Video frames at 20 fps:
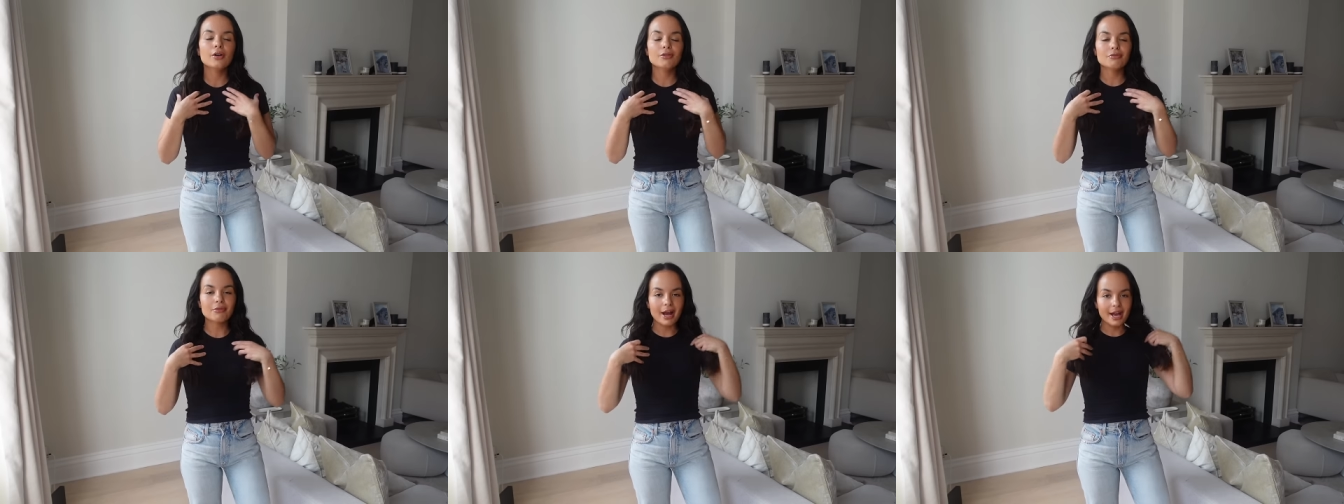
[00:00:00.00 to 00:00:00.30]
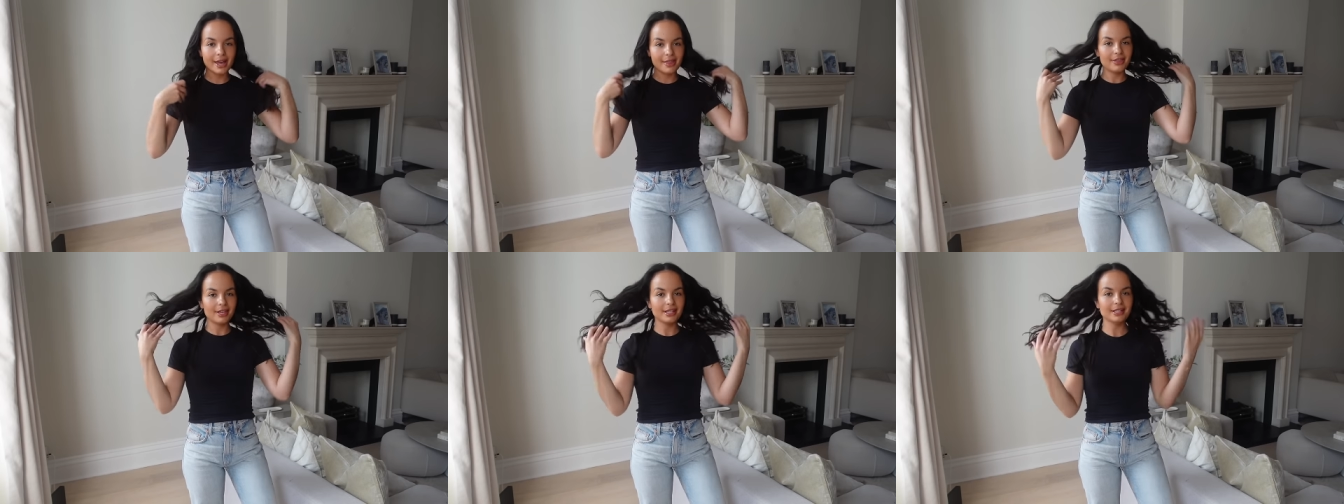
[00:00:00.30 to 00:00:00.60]

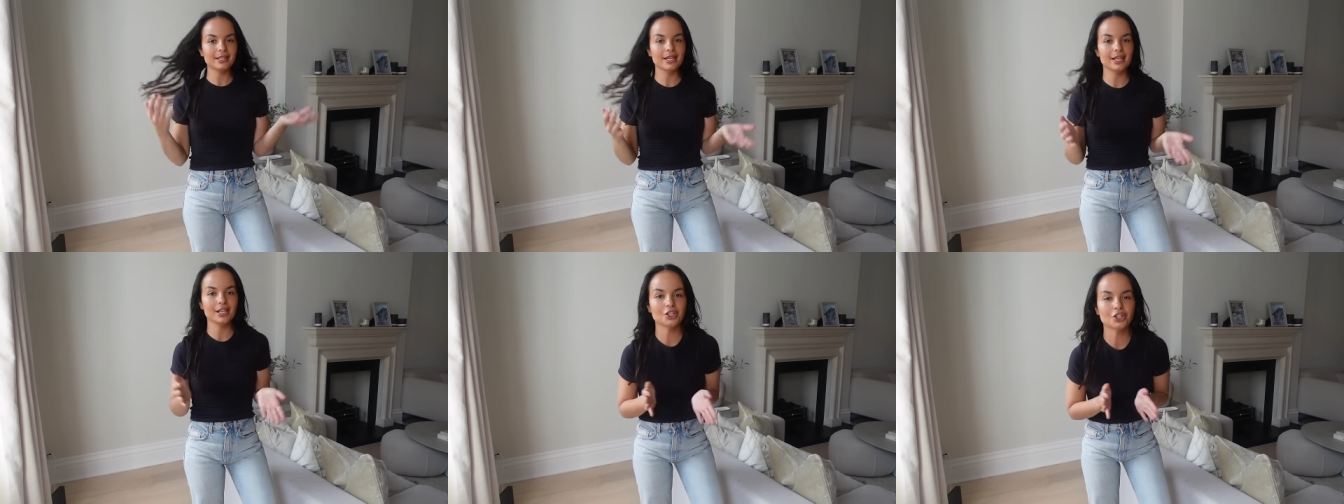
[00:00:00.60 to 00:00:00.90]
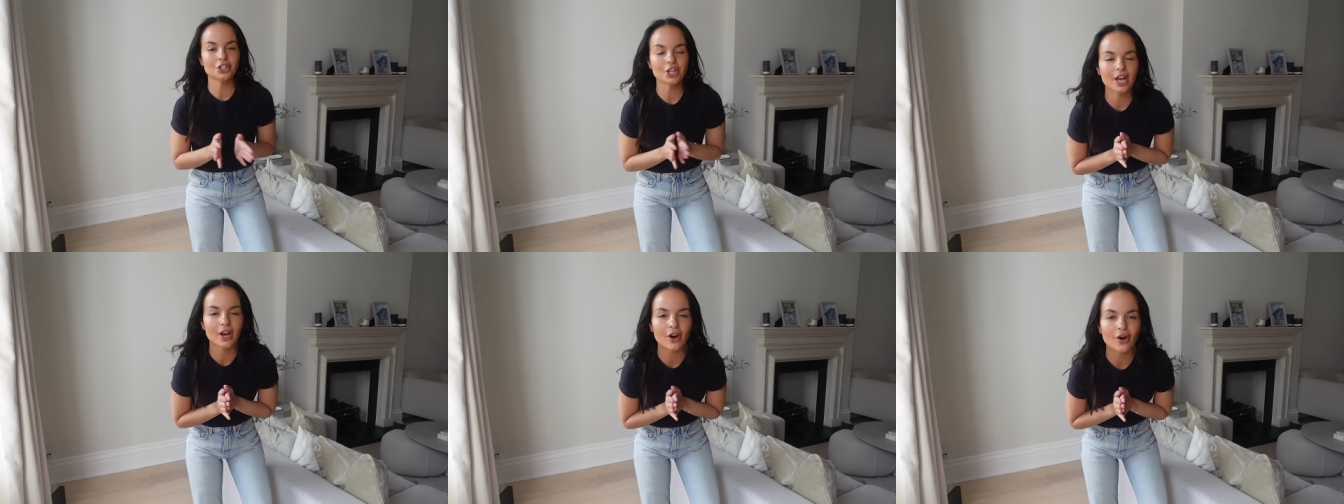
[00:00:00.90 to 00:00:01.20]
Right, the
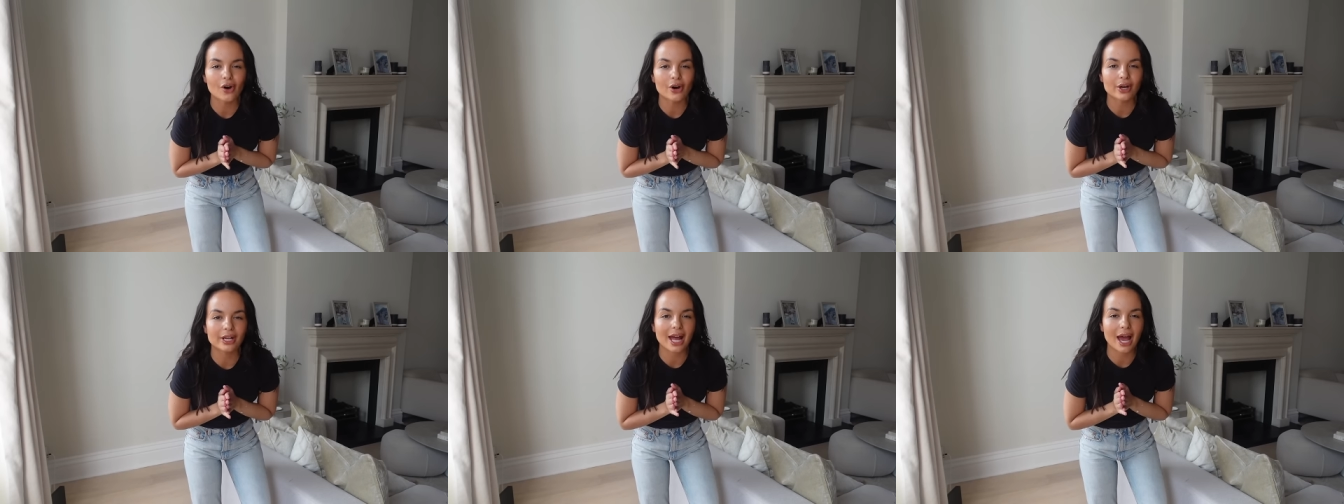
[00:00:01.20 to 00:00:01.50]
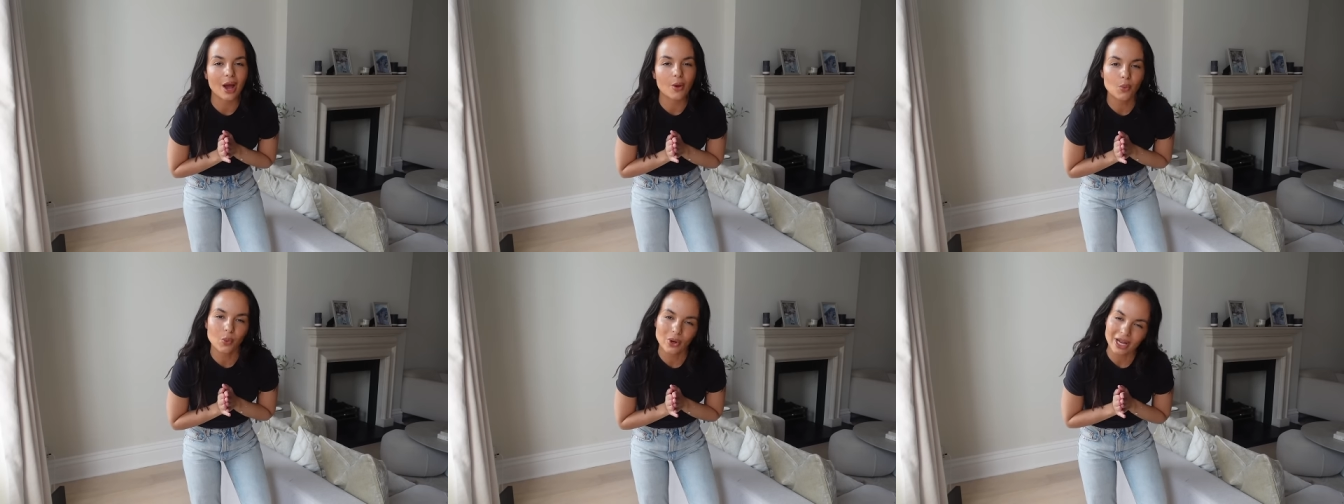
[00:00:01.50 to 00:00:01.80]
t-shirt on.
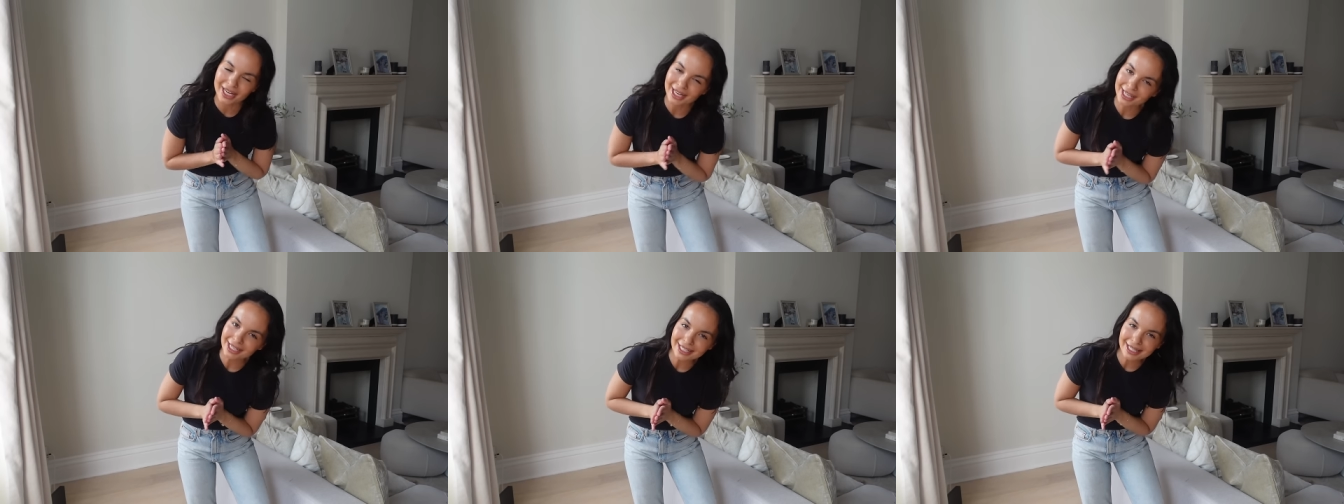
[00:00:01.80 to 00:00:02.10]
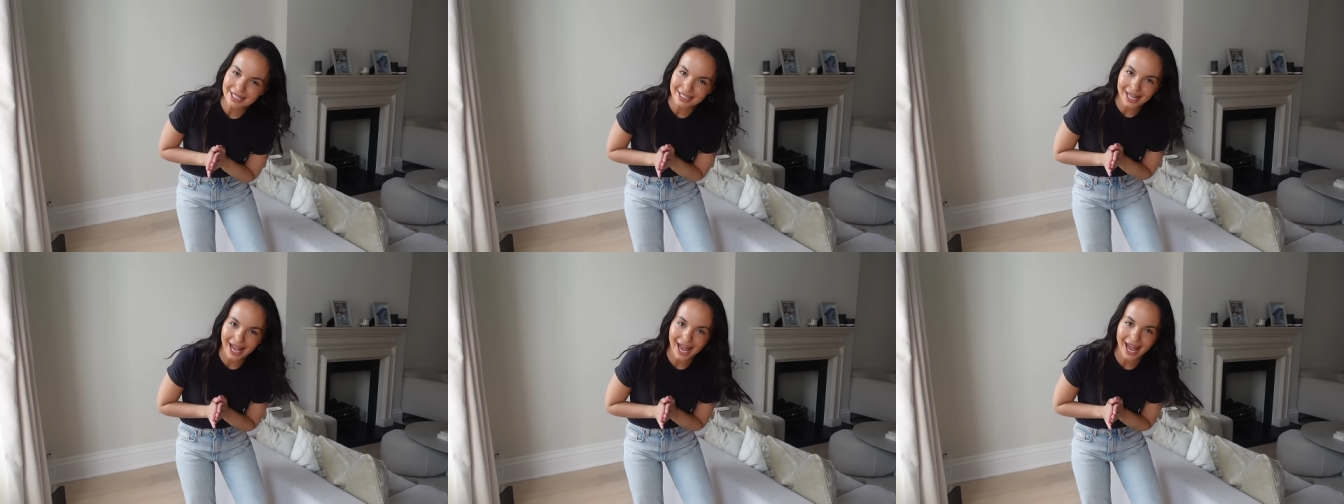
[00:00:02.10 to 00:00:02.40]
And when I
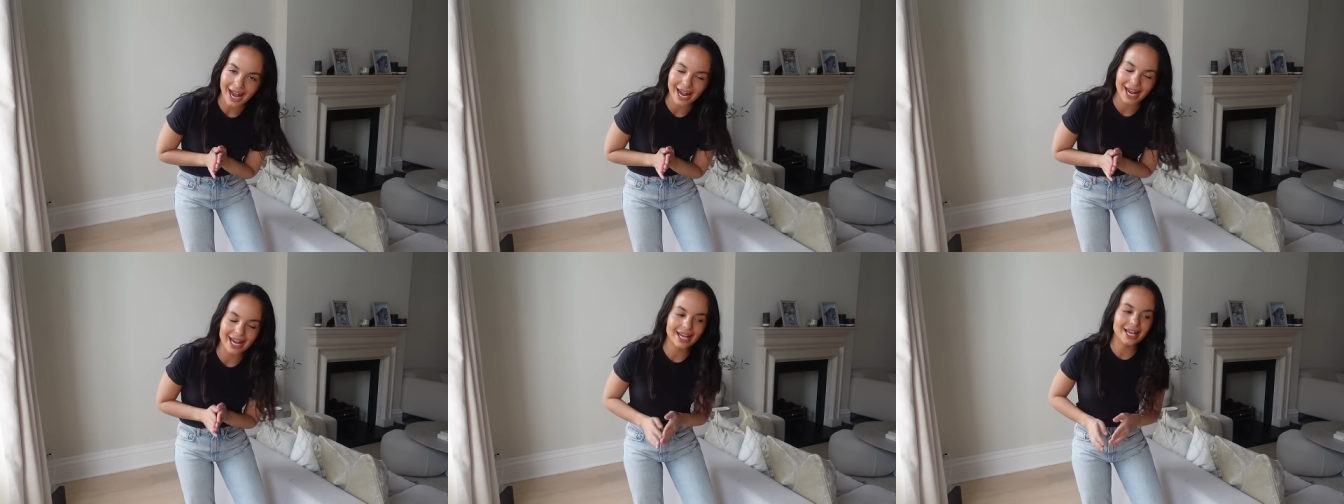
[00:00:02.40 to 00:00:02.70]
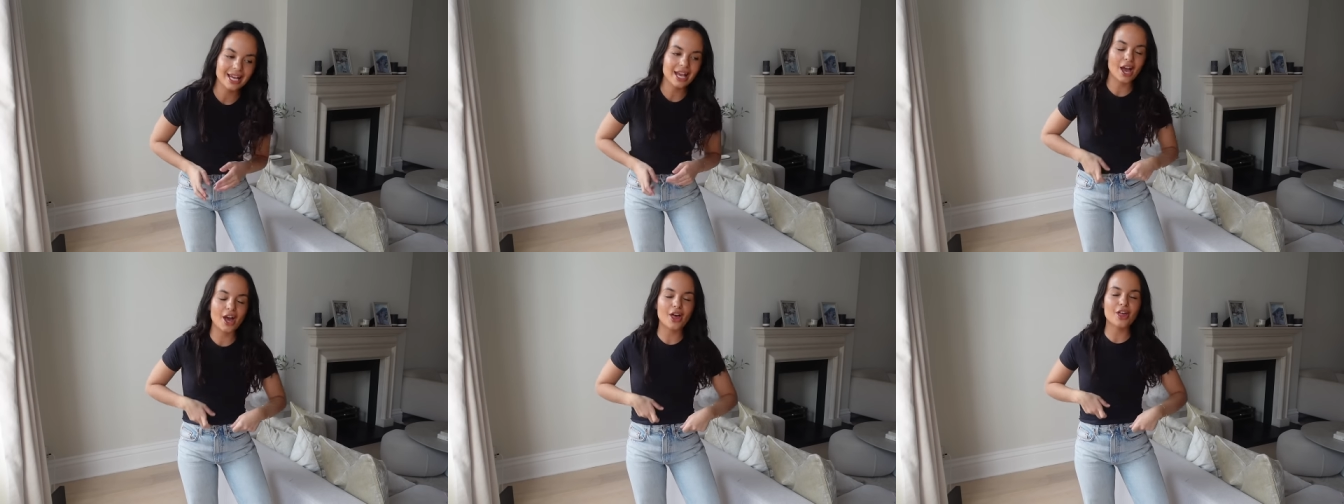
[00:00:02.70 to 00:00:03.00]

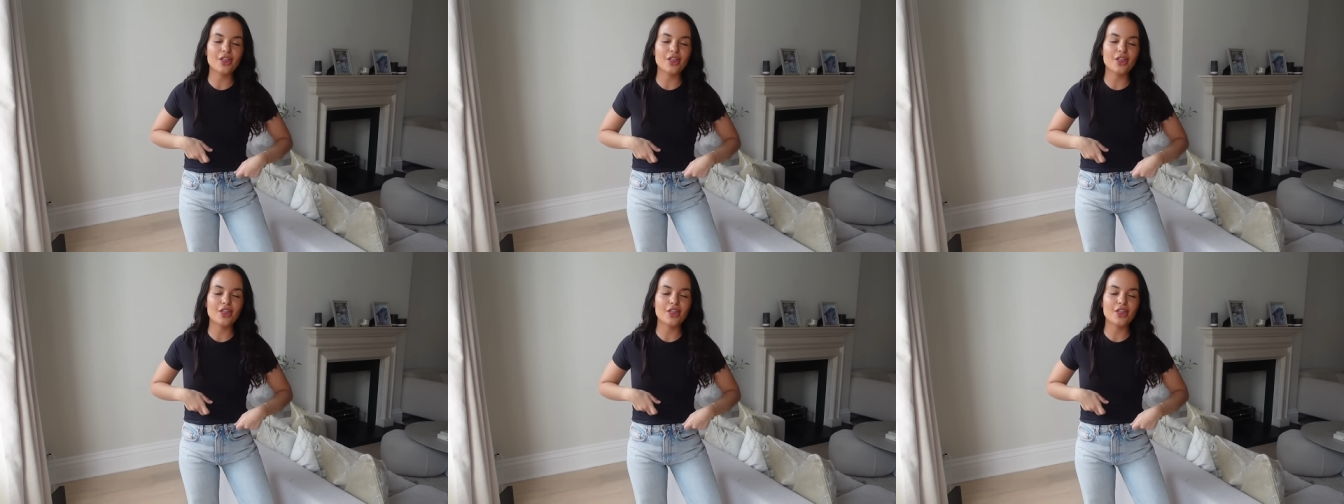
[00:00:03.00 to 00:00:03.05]
say